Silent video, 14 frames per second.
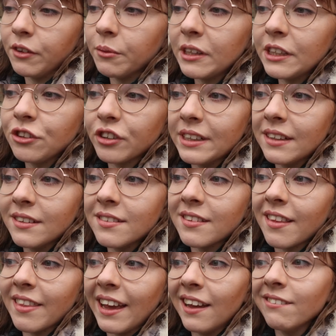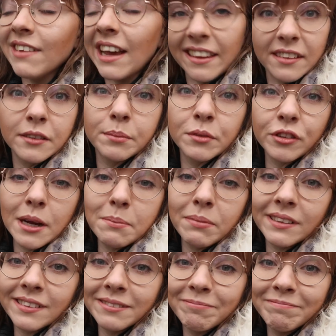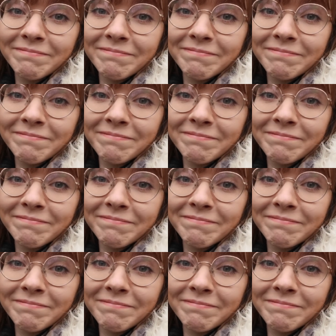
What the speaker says: If you want to join us, then hit that subscribe button.